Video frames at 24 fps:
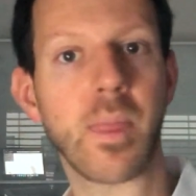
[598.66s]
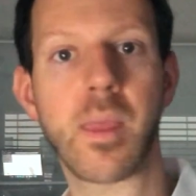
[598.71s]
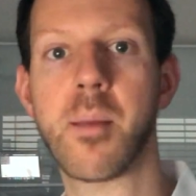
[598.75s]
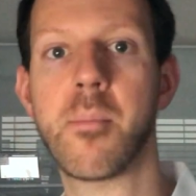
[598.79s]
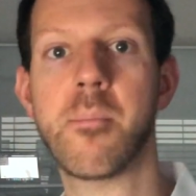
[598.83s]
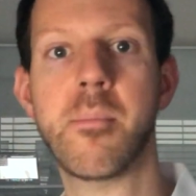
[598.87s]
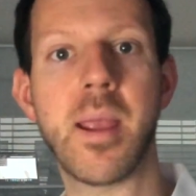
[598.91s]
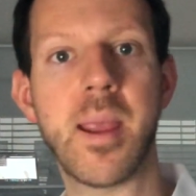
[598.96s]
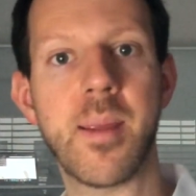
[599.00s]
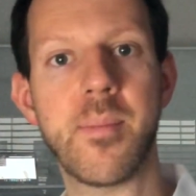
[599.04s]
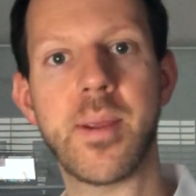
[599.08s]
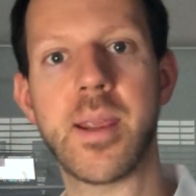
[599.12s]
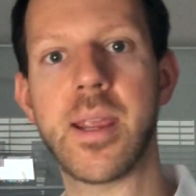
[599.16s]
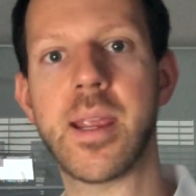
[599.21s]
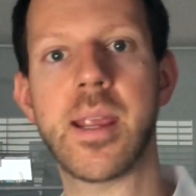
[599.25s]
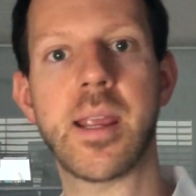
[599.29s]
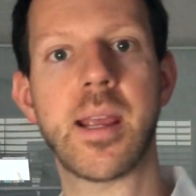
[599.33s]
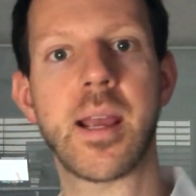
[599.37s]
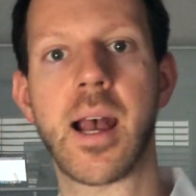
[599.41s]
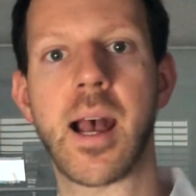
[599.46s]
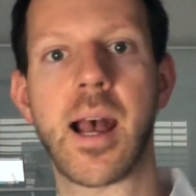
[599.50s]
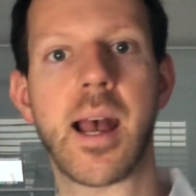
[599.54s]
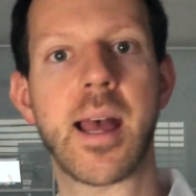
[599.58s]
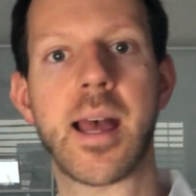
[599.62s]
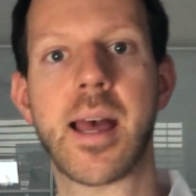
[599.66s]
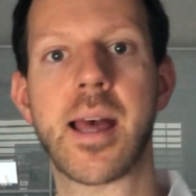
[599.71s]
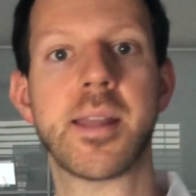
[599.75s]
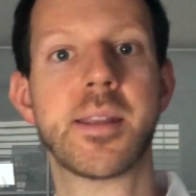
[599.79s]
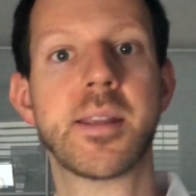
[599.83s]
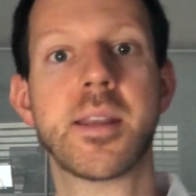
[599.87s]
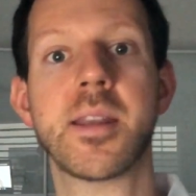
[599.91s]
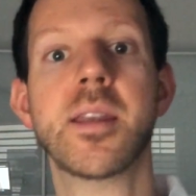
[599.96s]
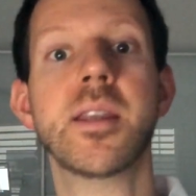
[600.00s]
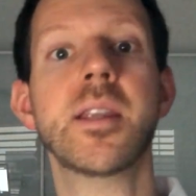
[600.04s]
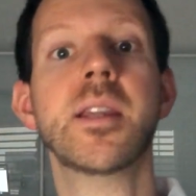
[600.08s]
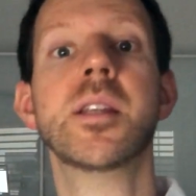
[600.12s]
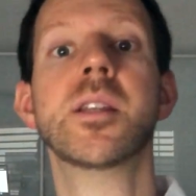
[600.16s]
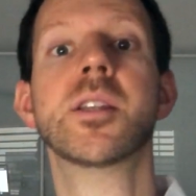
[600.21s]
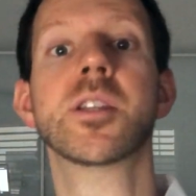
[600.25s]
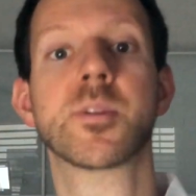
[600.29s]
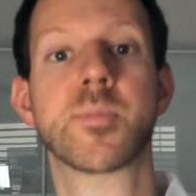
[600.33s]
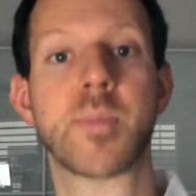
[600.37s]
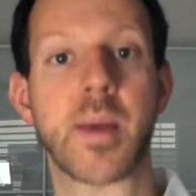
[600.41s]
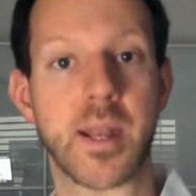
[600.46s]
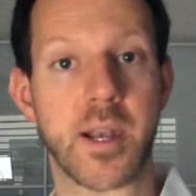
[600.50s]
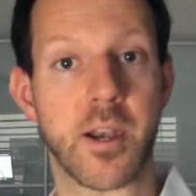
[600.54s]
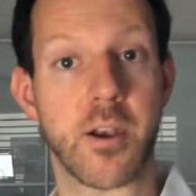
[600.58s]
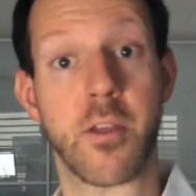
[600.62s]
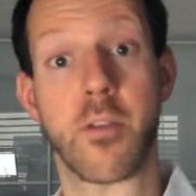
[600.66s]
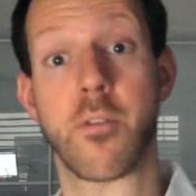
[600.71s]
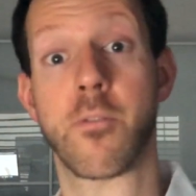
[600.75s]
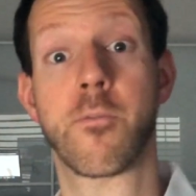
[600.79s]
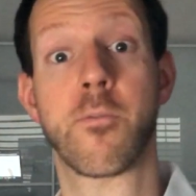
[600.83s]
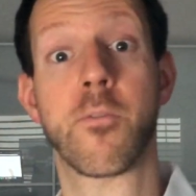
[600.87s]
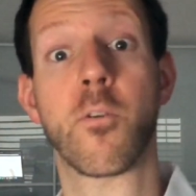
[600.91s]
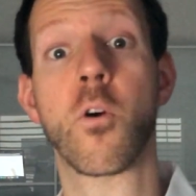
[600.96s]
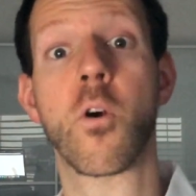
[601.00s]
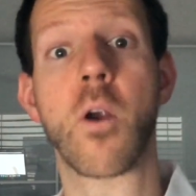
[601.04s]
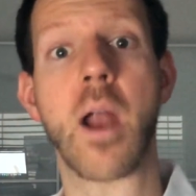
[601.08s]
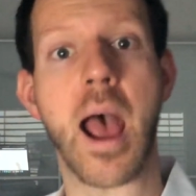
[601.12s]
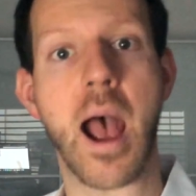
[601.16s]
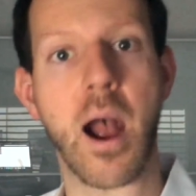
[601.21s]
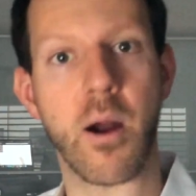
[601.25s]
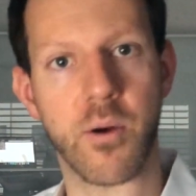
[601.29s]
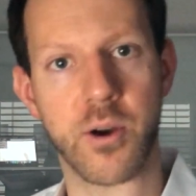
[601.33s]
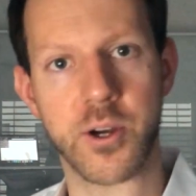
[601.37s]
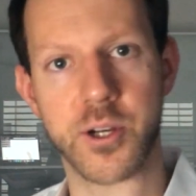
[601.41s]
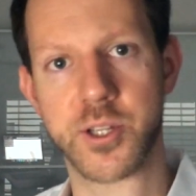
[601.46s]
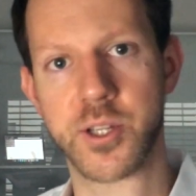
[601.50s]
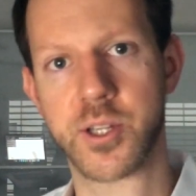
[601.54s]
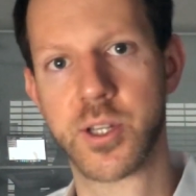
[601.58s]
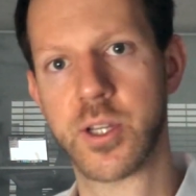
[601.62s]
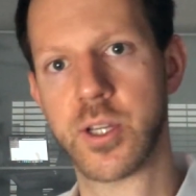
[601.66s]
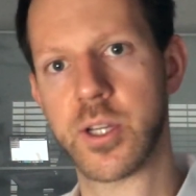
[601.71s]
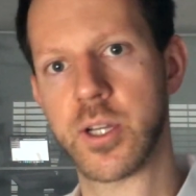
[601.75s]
maybe I didn't need to spend another 4 hours